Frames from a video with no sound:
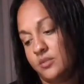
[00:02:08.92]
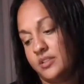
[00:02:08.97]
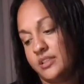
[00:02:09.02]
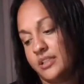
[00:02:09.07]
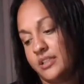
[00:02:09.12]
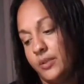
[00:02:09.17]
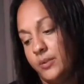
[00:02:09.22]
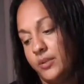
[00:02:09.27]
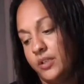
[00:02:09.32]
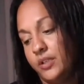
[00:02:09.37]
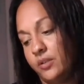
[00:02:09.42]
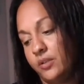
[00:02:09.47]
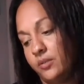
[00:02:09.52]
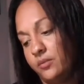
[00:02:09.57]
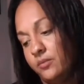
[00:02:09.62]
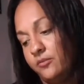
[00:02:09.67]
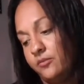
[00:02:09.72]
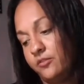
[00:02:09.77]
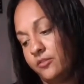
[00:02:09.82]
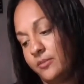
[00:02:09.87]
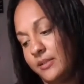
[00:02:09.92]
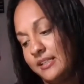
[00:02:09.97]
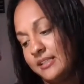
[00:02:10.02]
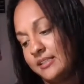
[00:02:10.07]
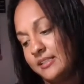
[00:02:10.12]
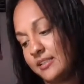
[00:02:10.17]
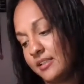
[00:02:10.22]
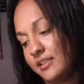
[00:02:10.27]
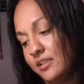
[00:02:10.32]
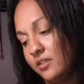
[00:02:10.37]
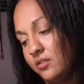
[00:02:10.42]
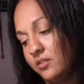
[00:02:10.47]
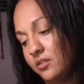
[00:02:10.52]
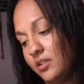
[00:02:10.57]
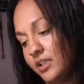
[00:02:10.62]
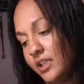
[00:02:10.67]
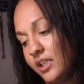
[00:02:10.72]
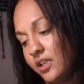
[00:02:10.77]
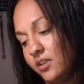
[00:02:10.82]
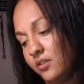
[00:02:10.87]
Going on for my single
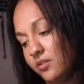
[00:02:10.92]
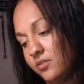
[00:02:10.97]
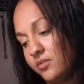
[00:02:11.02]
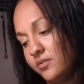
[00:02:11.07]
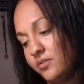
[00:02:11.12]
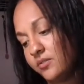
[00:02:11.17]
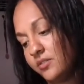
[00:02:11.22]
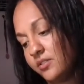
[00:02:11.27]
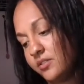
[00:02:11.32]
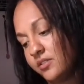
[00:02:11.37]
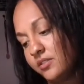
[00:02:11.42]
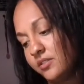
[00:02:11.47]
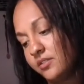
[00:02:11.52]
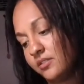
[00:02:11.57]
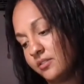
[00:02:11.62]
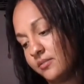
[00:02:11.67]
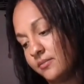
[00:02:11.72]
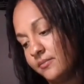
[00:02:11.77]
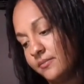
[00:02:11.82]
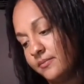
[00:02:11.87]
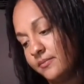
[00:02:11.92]
Leos.